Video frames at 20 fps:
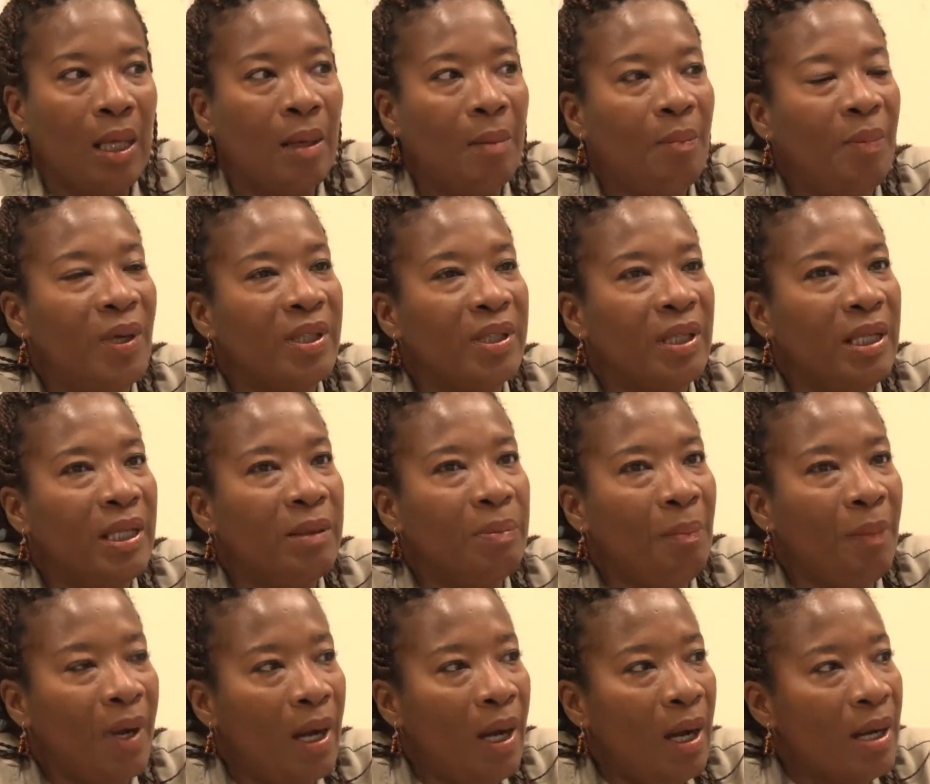but it
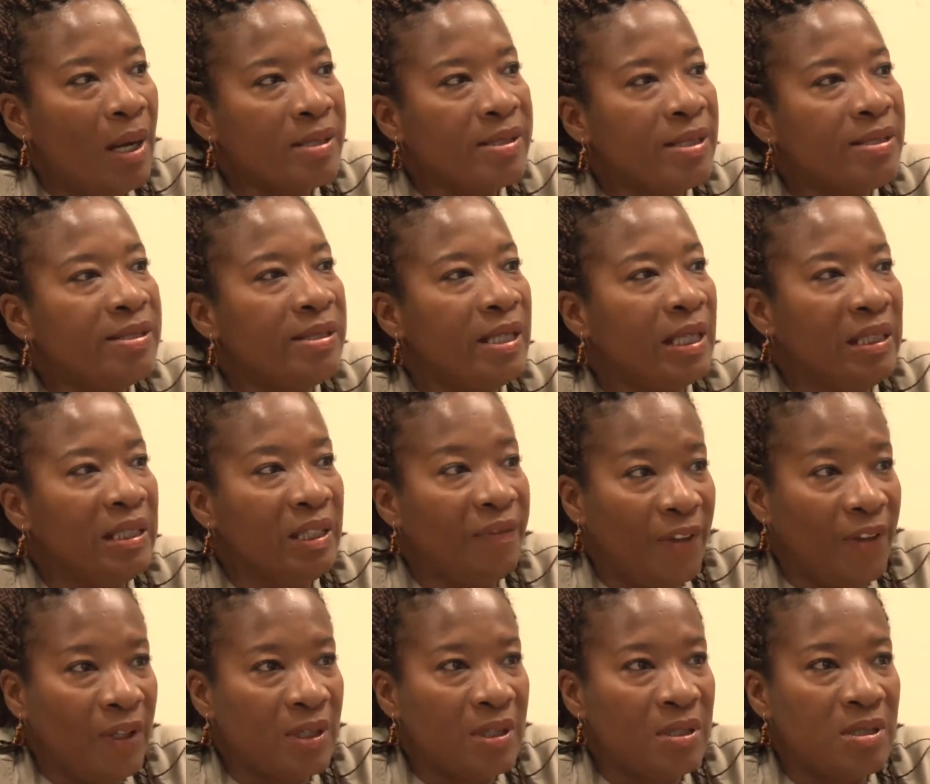marks a
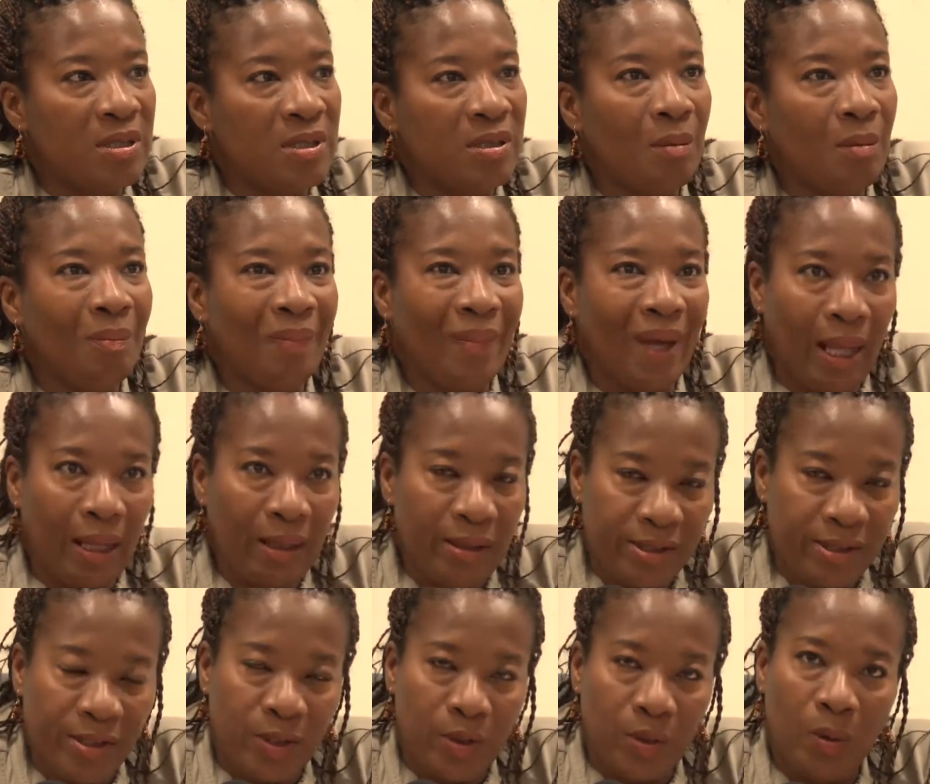significant
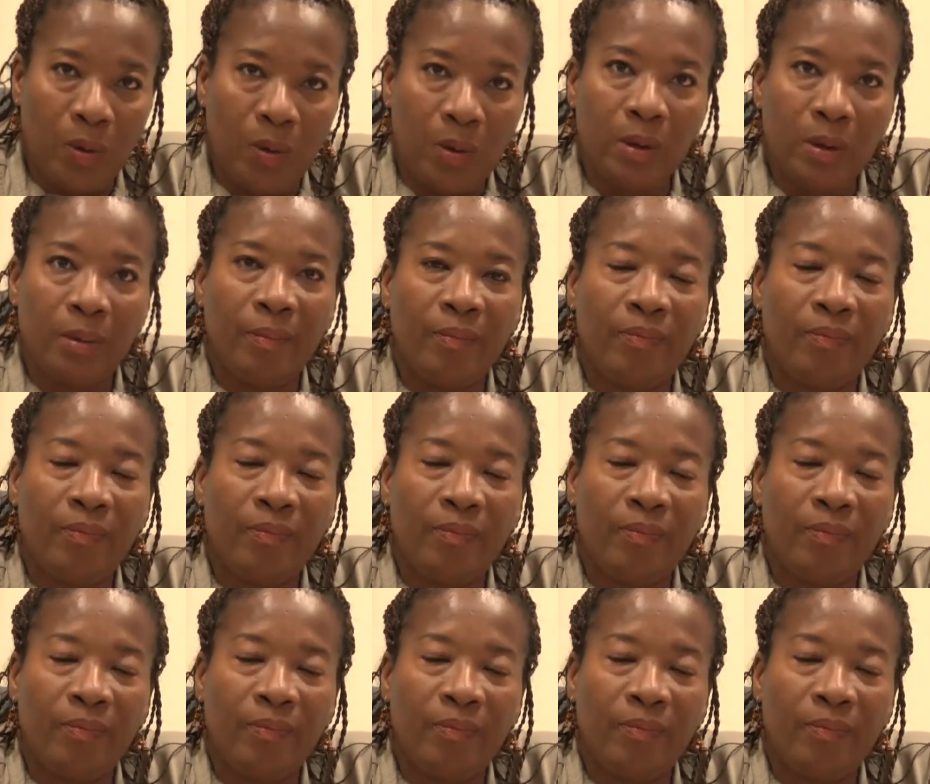milestone